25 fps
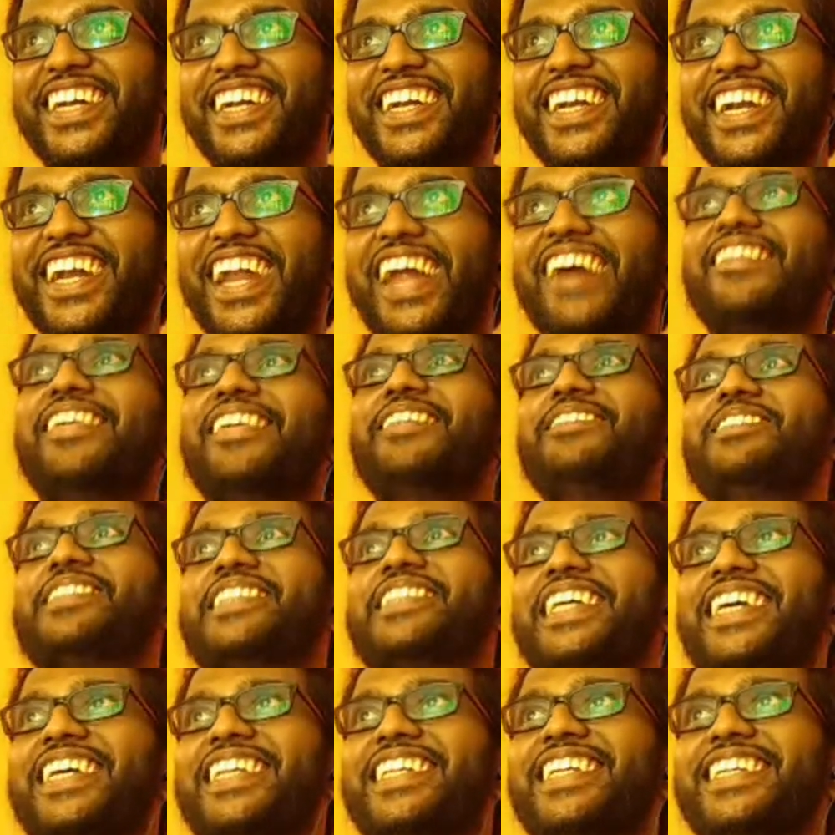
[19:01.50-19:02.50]
but now I'm
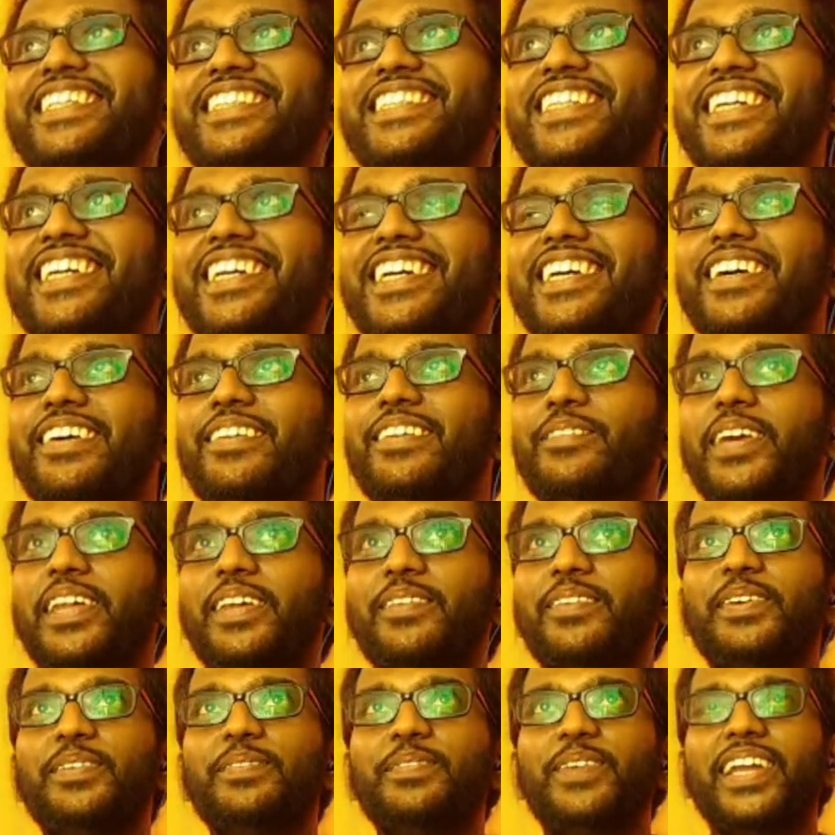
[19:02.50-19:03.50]
saying this.
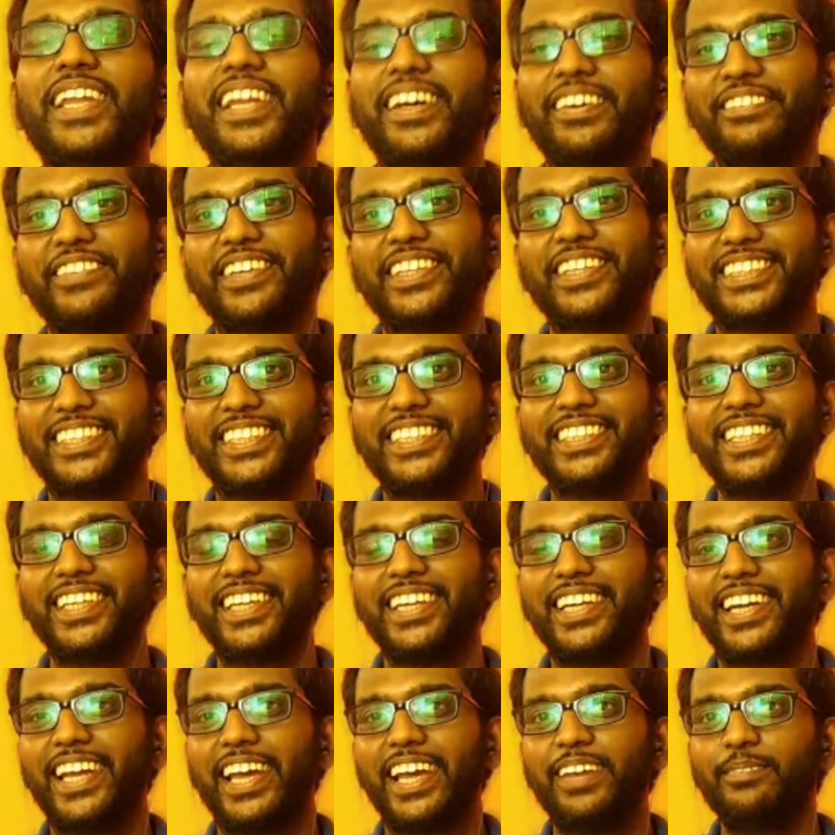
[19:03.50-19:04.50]
Many people are wasting
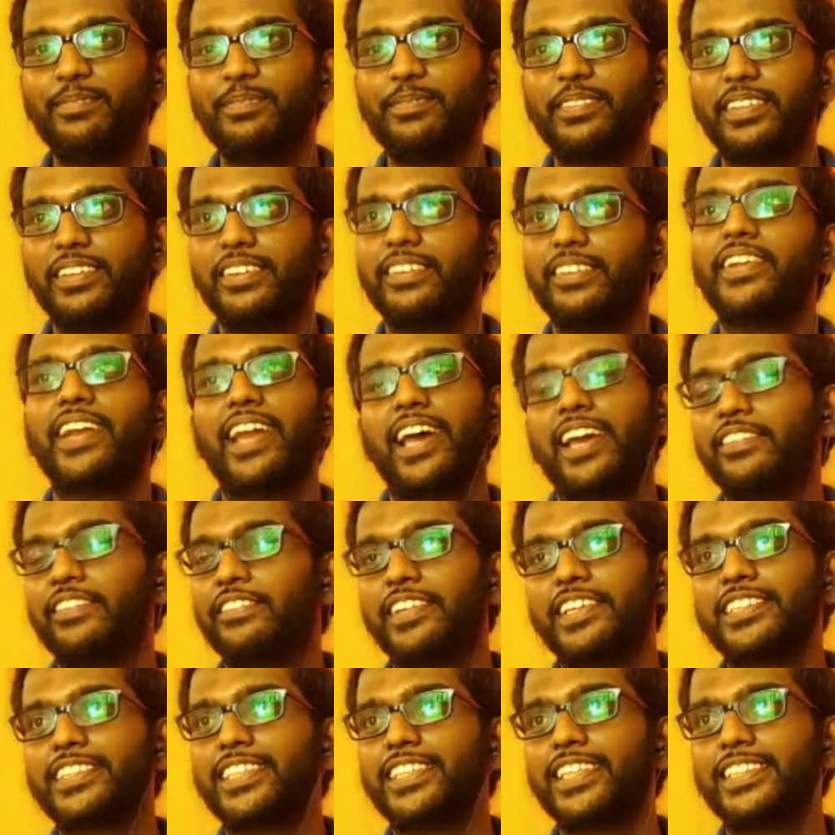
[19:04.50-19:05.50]
their time, even I
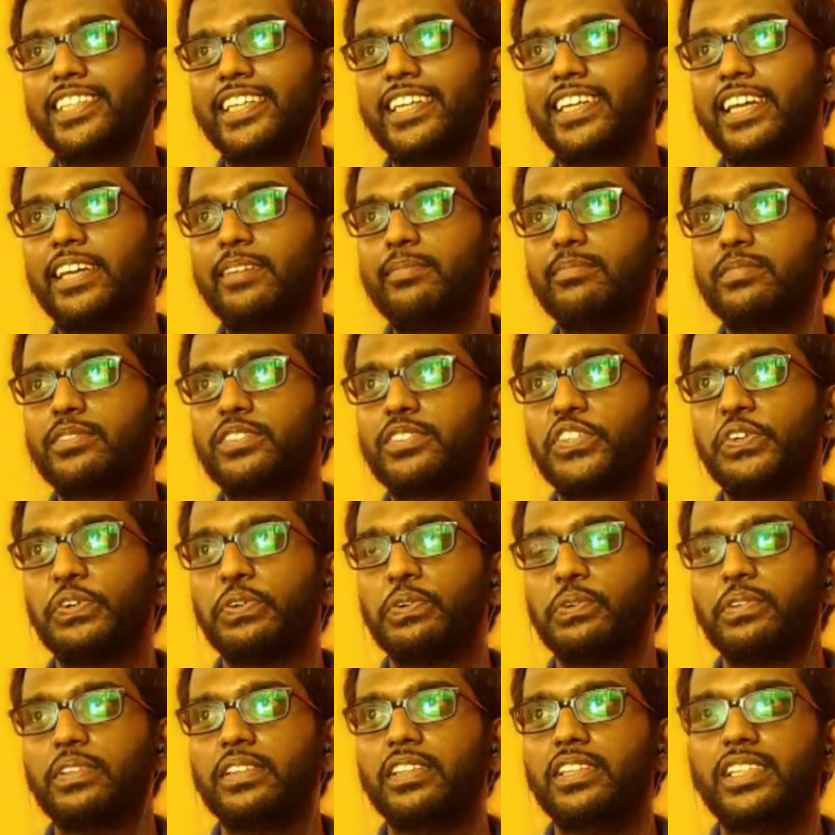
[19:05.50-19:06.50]
wasted the time.
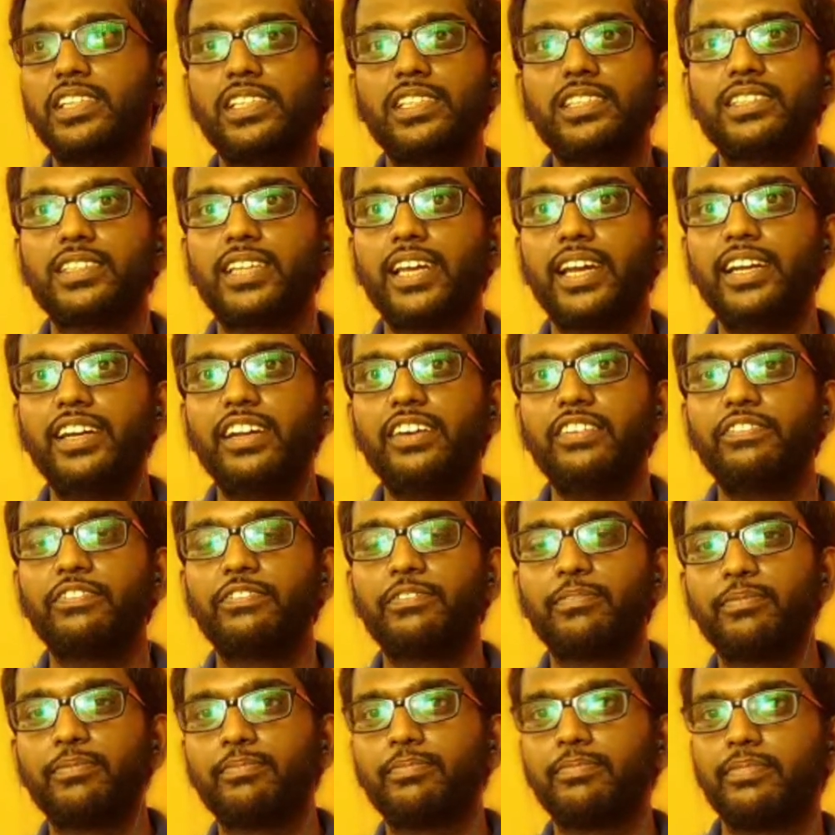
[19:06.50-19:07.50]
So these
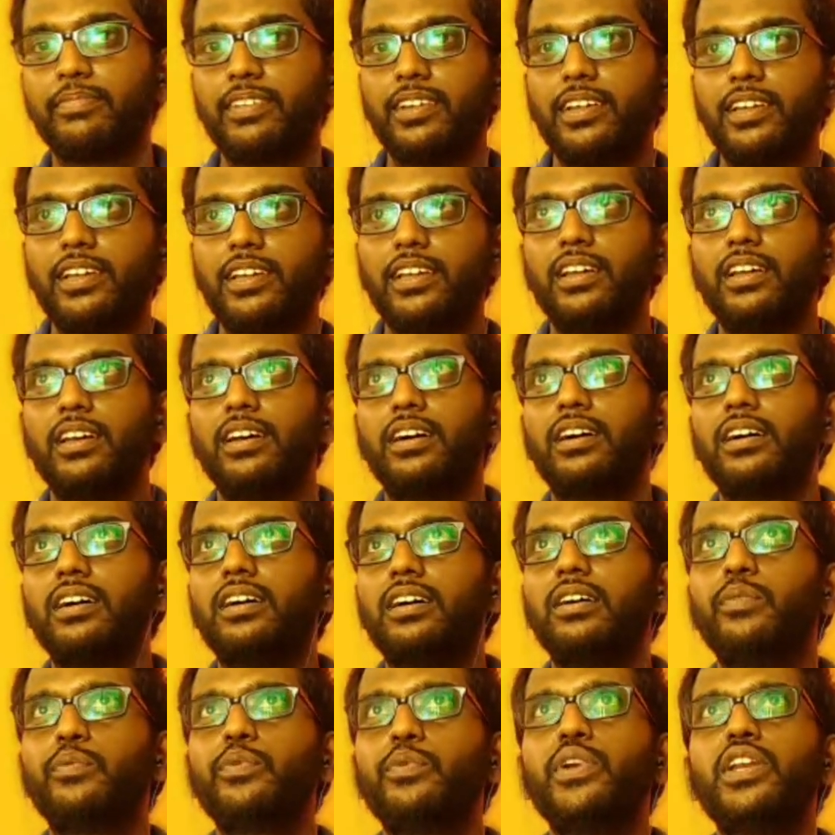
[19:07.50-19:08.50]
kind of
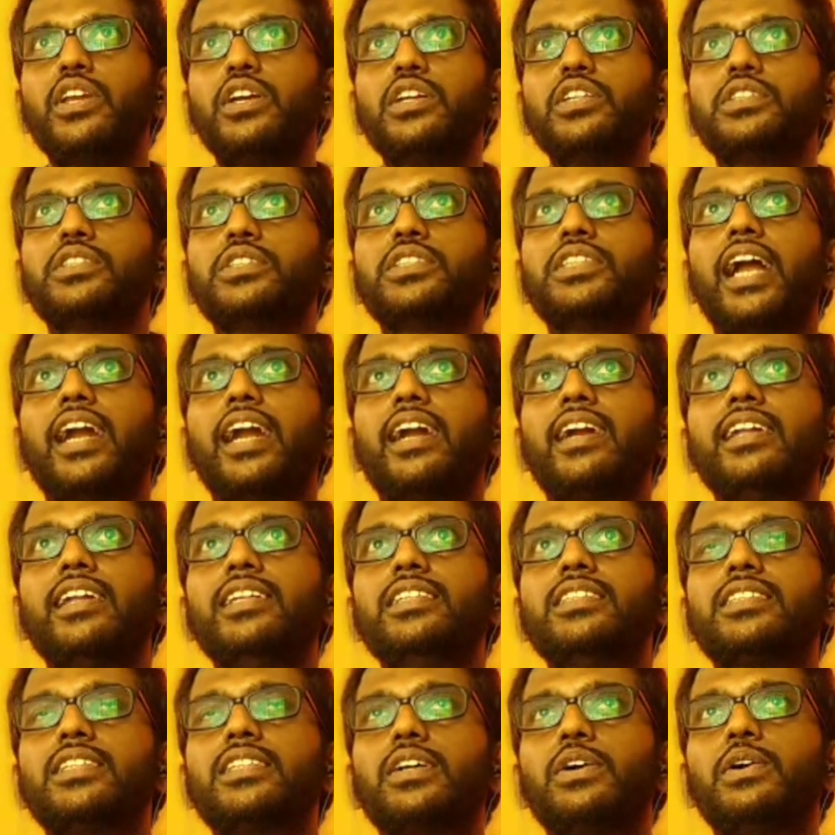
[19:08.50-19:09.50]
videos
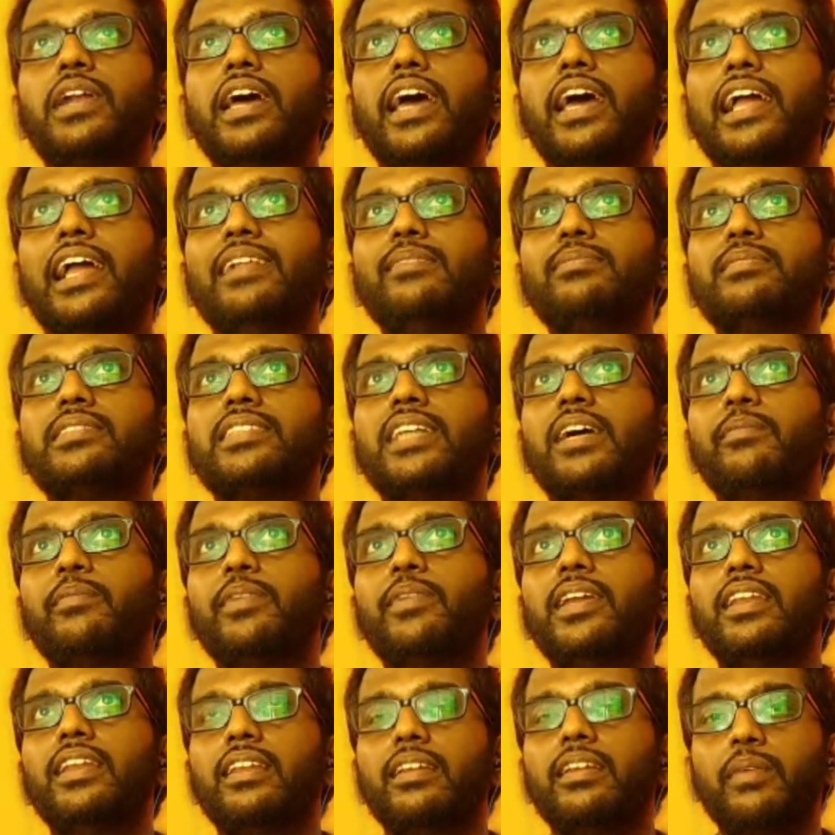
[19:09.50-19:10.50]
at least could help
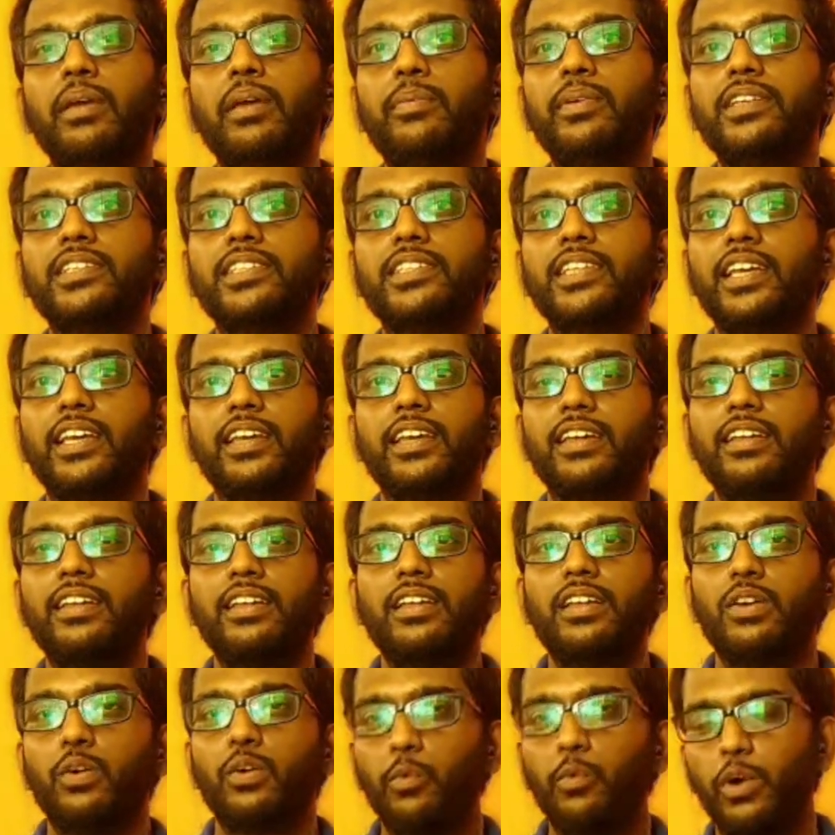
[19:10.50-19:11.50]
someone. Maybe
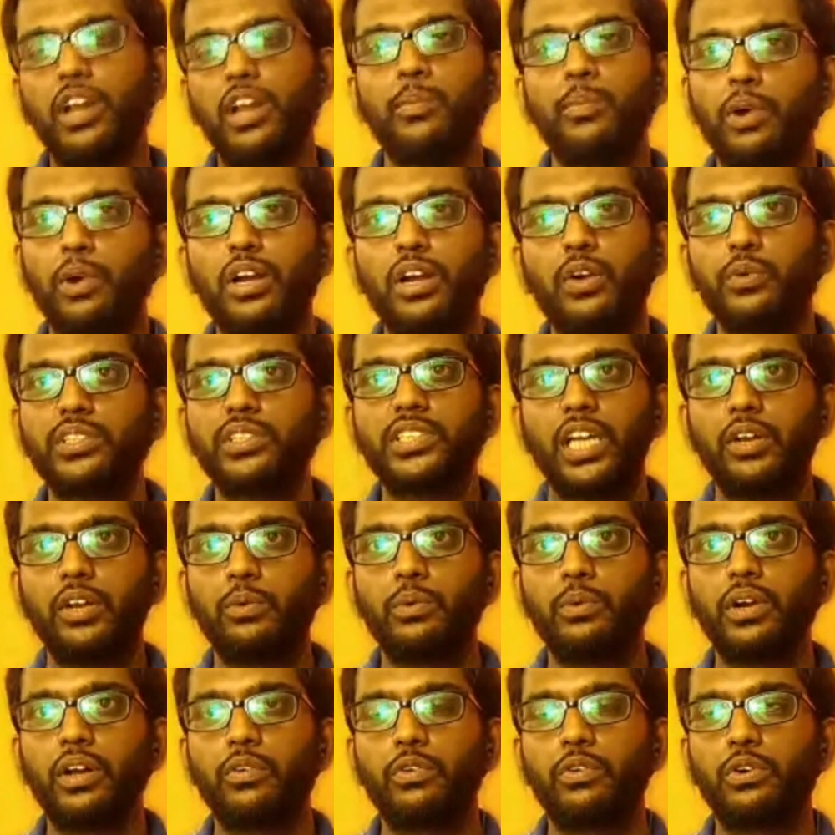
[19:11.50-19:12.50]
say one point which
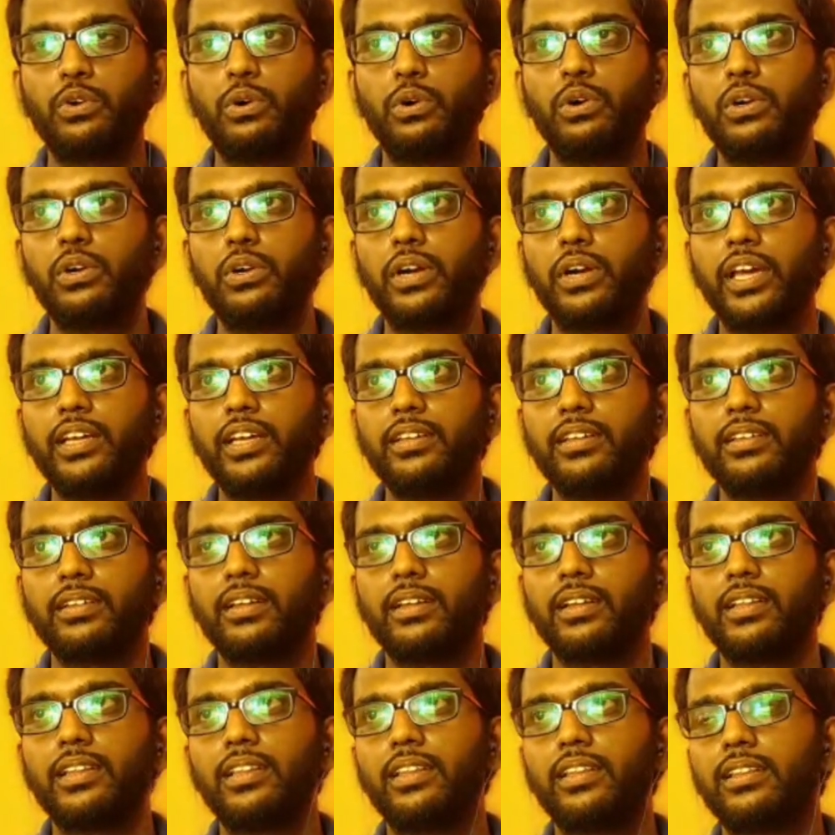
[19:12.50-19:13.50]
I would have told
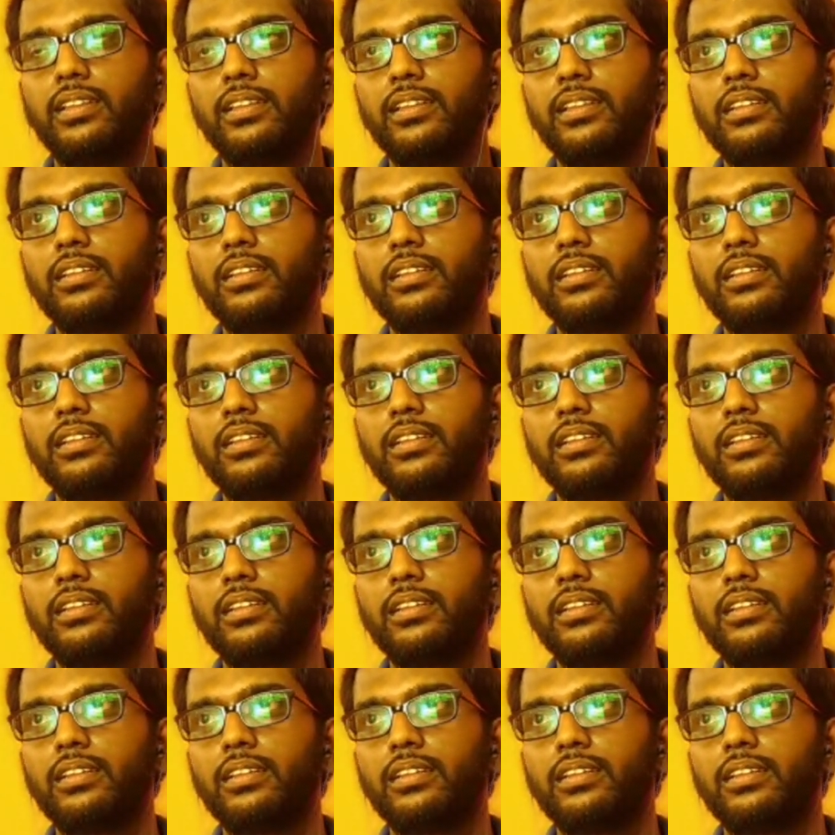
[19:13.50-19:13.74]
today